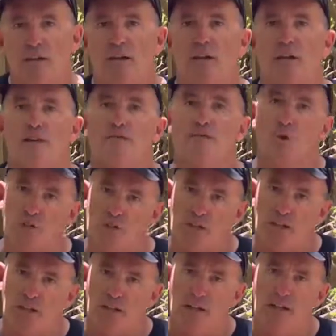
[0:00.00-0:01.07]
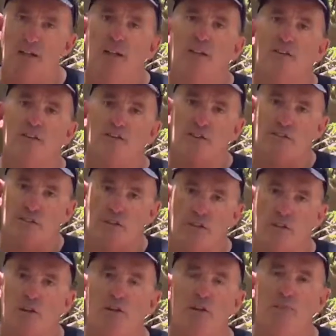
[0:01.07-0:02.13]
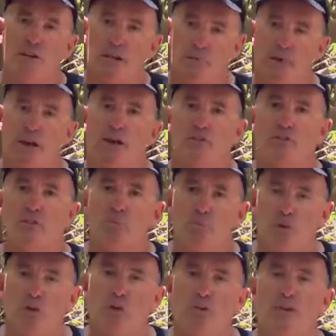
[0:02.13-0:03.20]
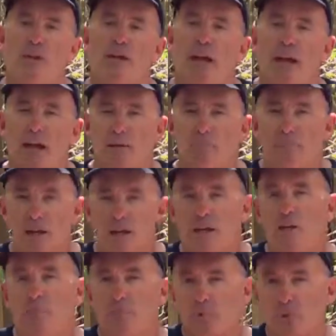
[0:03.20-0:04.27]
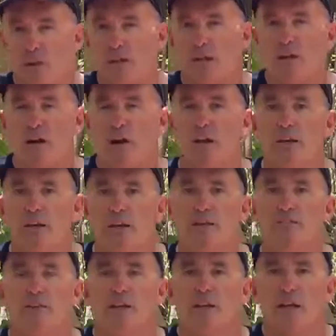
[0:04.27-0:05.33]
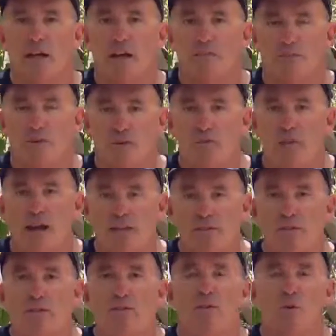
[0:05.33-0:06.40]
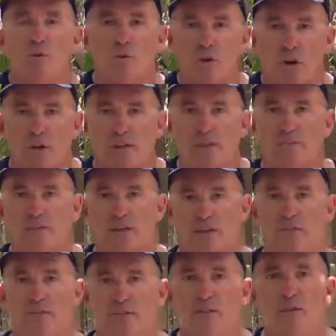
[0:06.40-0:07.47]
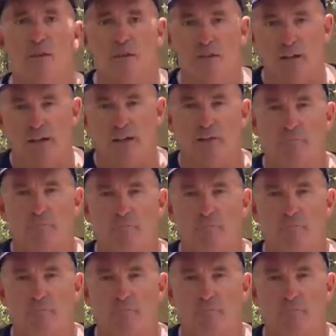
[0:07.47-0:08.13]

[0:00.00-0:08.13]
Unfortunately, this has occurred in many parts of the world, and many breeding colonies have retracted or gone extinct locally.